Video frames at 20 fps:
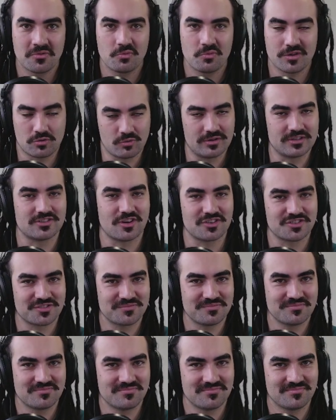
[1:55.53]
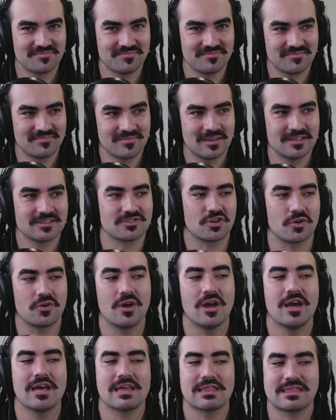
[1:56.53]
with research.
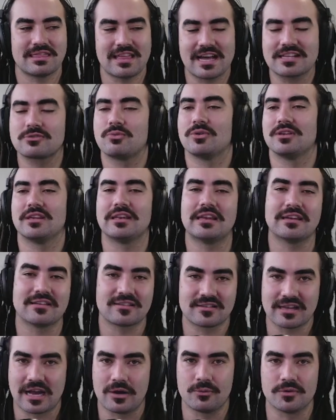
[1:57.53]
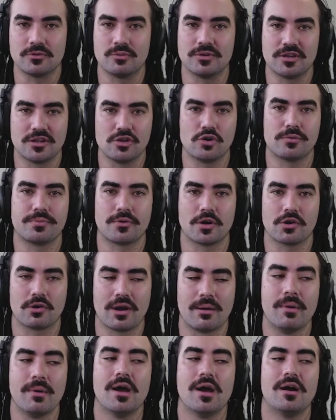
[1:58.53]
So that's what you need to start with your
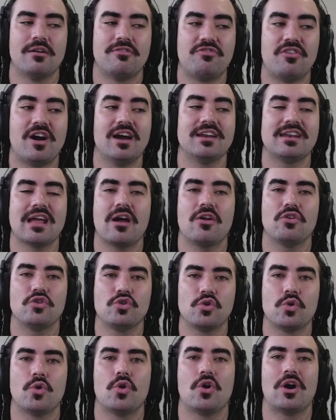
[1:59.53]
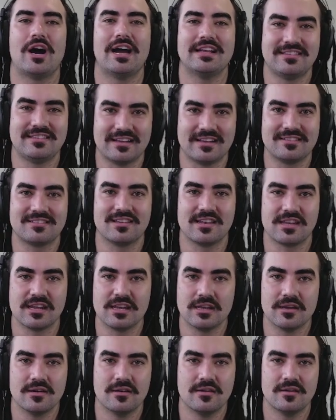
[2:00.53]
program. Find out your identity,